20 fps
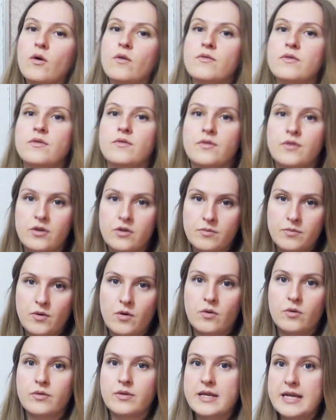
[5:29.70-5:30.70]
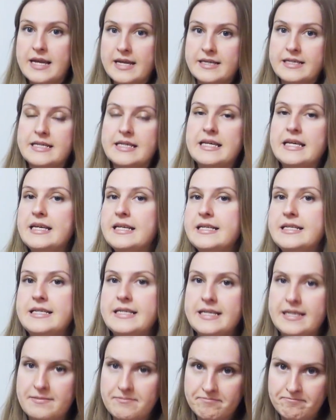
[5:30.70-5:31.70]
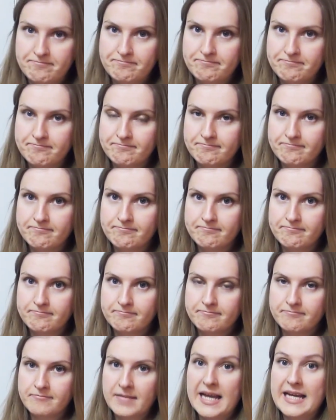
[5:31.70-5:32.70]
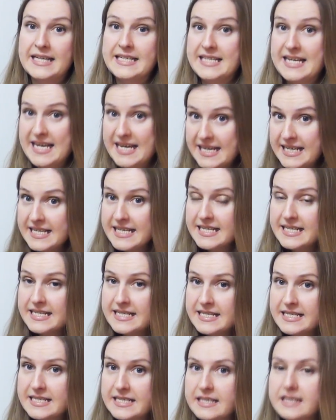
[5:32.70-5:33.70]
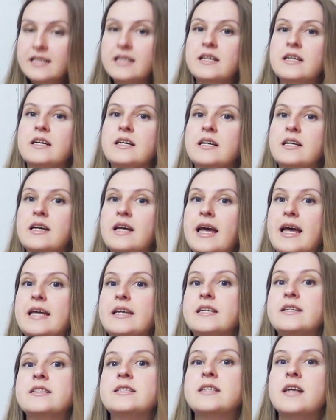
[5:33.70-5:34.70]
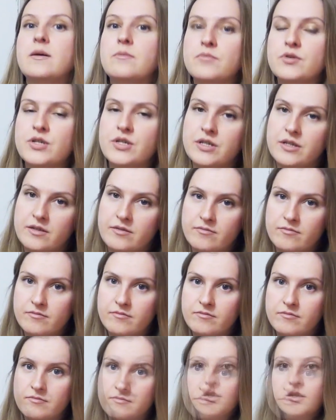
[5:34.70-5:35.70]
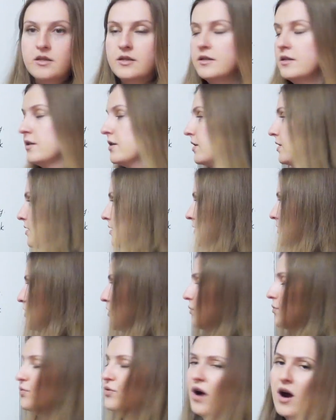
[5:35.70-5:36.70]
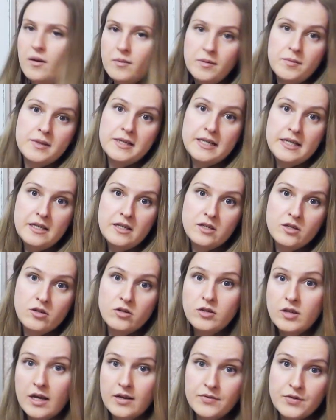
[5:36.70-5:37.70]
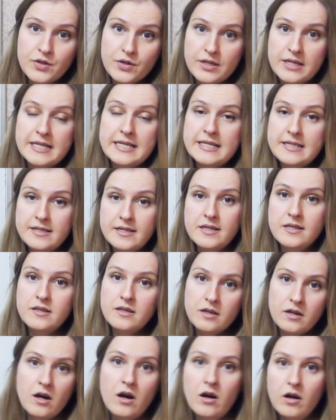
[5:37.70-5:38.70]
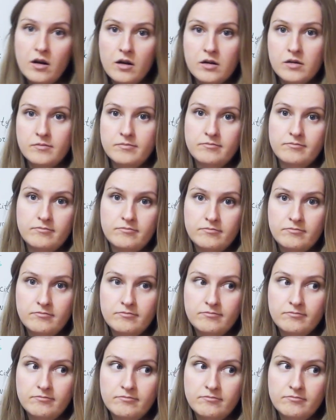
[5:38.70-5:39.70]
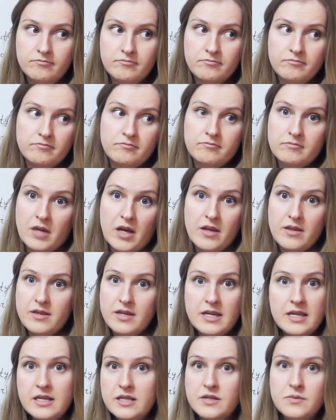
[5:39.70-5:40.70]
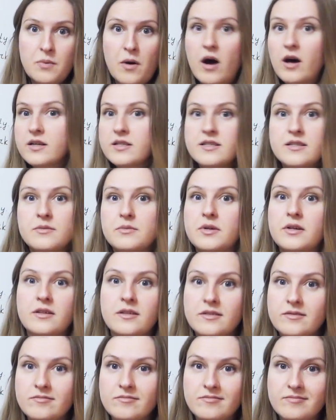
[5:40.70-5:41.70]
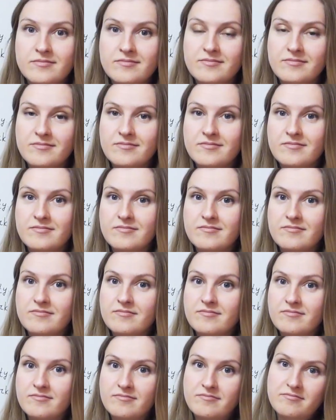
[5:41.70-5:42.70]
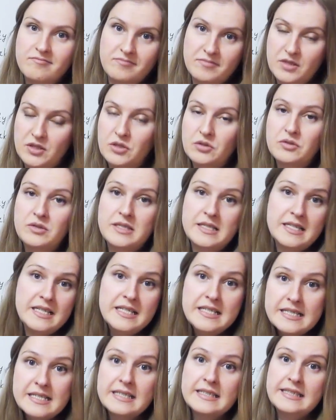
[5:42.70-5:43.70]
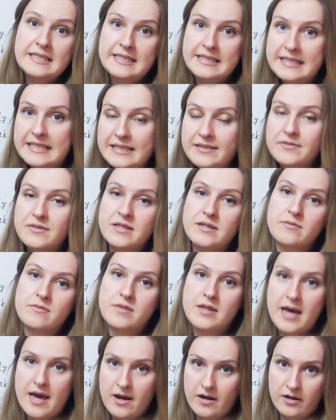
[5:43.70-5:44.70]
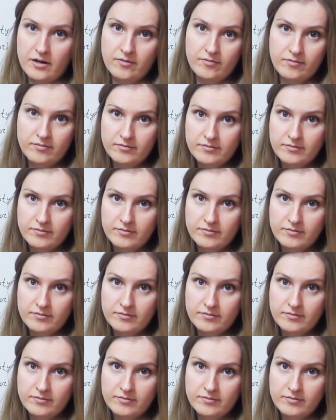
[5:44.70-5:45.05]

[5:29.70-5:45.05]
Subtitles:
of the verb or the ending ed. And it is an assumption. So probably you left your keys in the car. I think it's possible. You did leave them there.